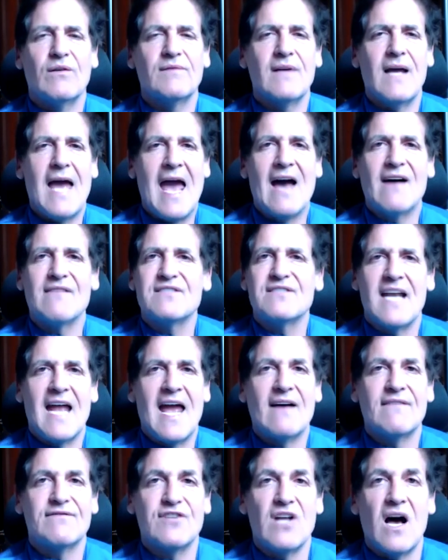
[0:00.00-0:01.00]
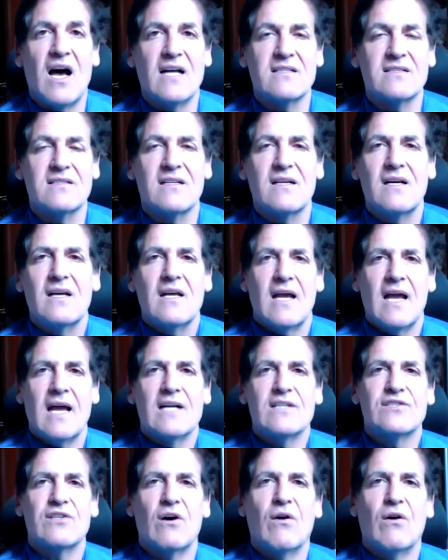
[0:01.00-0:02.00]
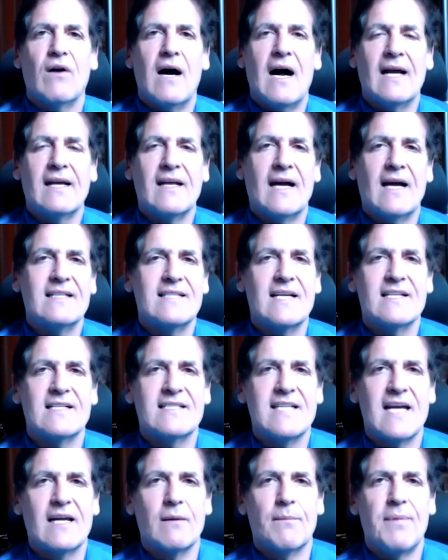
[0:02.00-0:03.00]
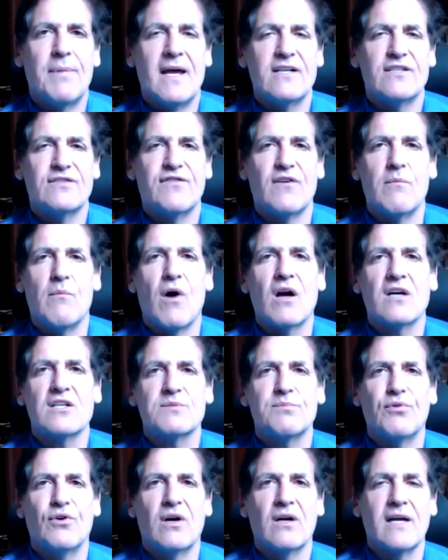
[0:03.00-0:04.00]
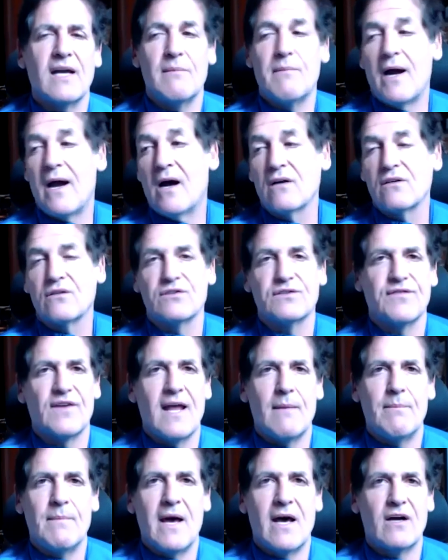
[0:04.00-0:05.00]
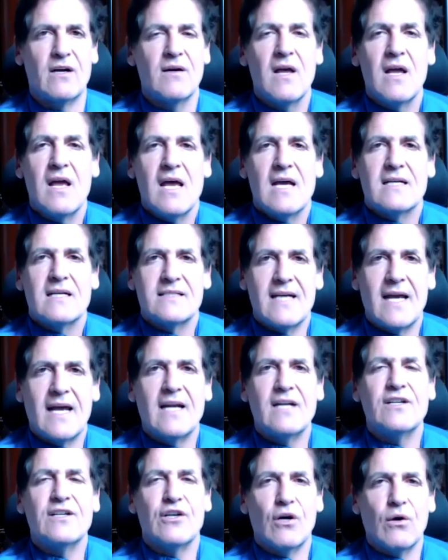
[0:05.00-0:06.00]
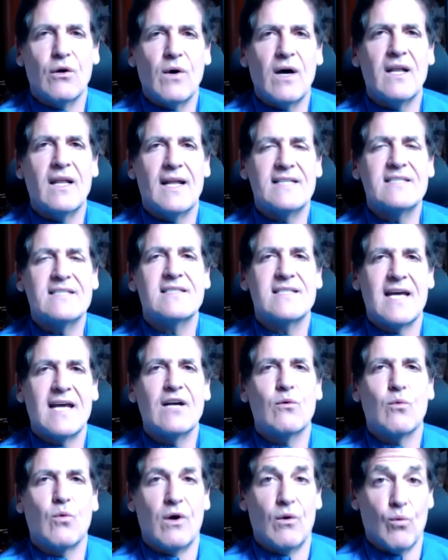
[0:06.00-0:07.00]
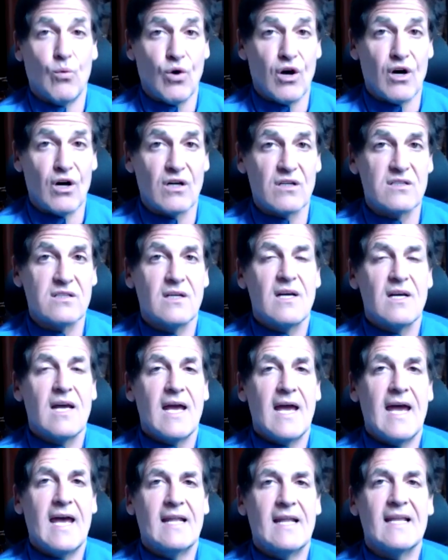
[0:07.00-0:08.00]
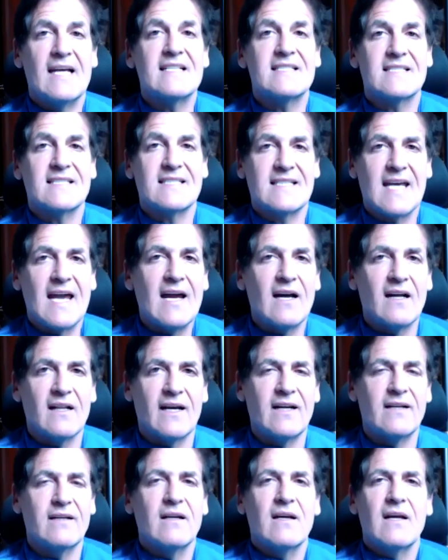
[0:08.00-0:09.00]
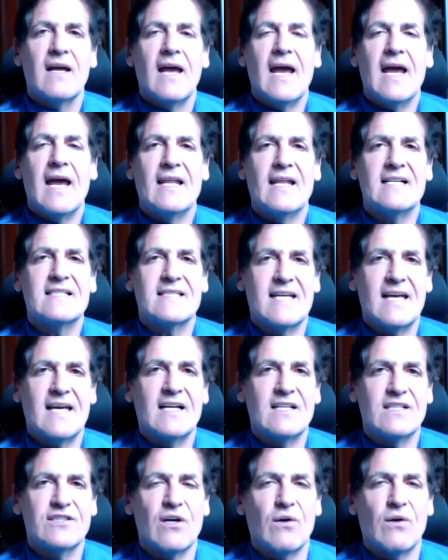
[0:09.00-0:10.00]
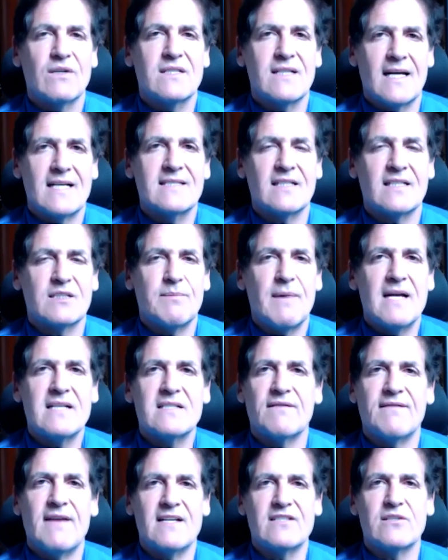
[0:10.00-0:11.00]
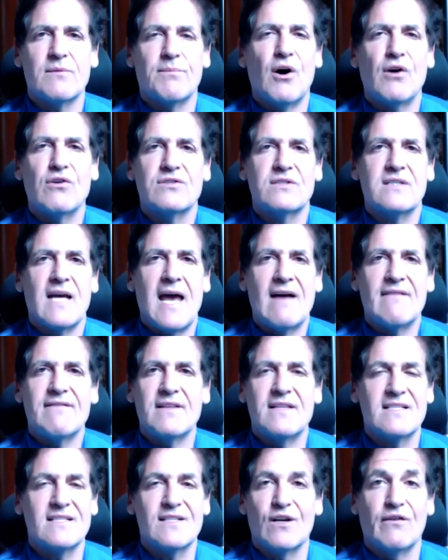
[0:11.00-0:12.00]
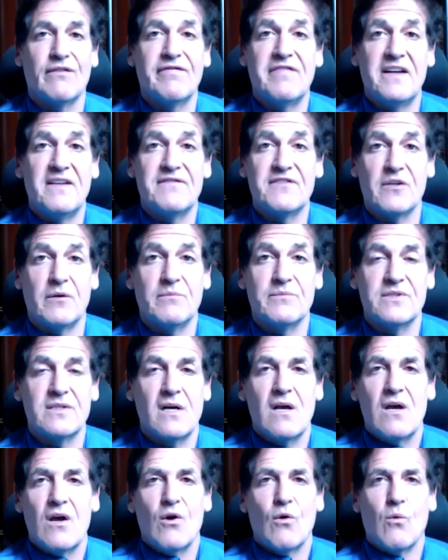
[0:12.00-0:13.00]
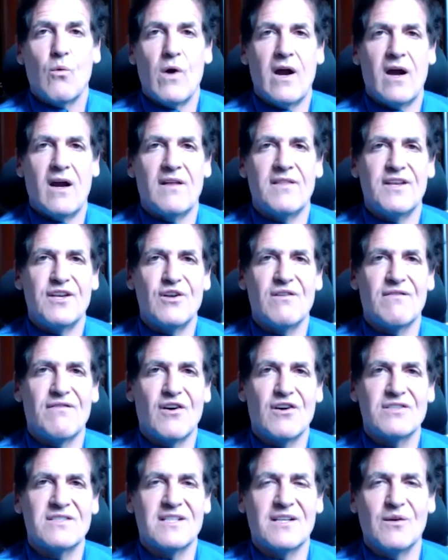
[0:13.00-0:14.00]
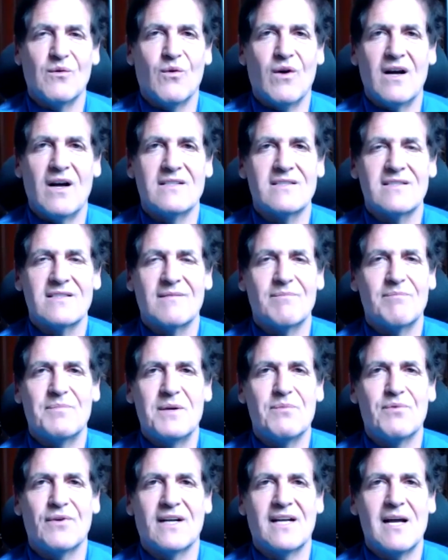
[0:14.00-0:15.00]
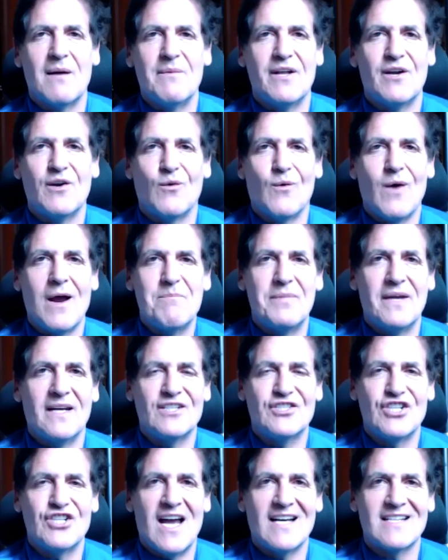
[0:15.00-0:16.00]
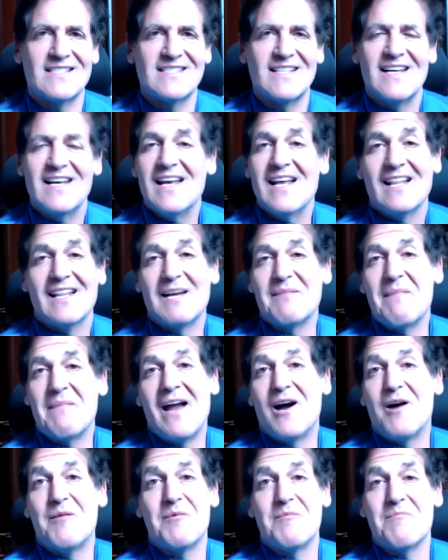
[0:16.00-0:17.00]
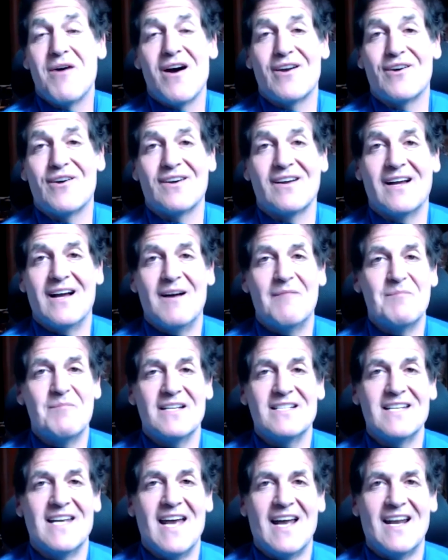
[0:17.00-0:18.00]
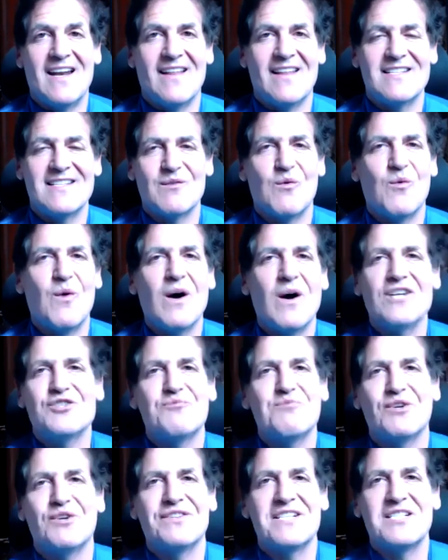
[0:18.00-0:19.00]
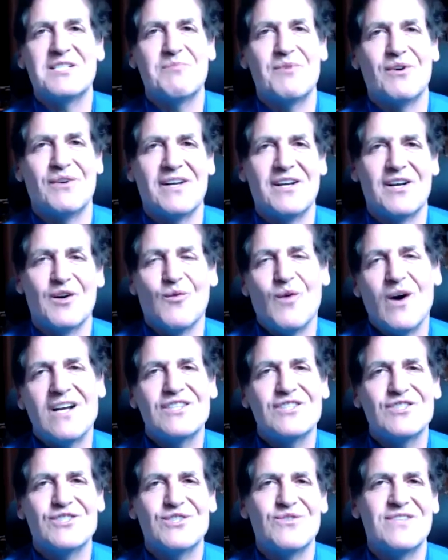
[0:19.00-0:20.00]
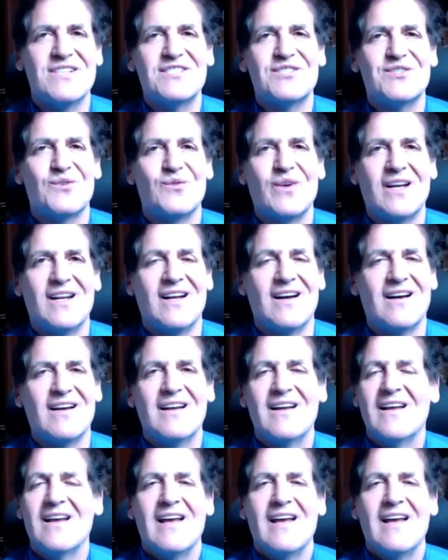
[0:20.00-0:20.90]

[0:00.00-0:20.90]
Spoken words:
haves and have-nots. And so I tend to take a page from Mark's book, and my uncle's for that matter, saying, let's take what works and let's scale it and let's get it so it's less expensive, as opposed to having these little fiefdoms where the university wants people to come in and write big checks. Like my alma mater, Indiana, they said, why don't you build this building, or why don't you do this arena?